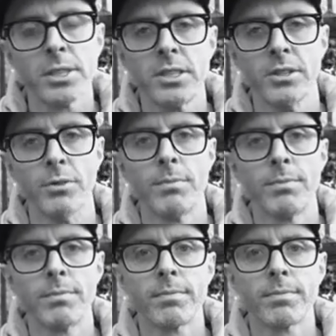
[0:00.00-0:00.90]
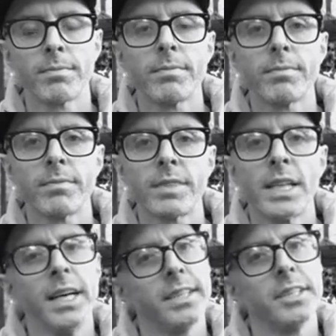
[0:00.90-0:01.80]
two.
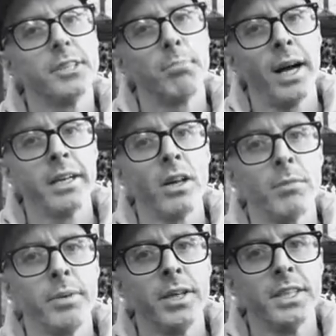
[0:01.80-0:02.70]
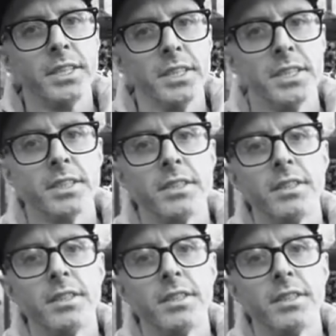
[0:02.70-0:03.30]
And despite all appearances,